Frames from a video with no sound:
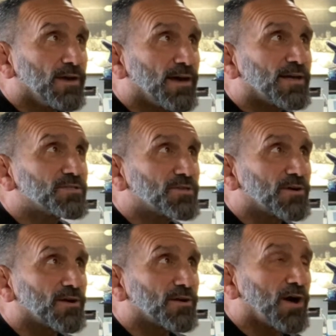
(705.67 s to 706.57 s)
yes,
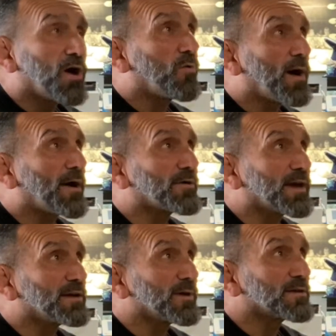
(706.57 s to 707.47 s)
sir. Oh, wow,
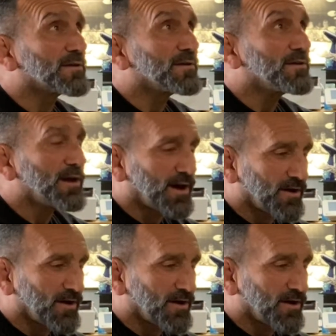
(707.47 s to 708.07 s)
Candyman. Yeah.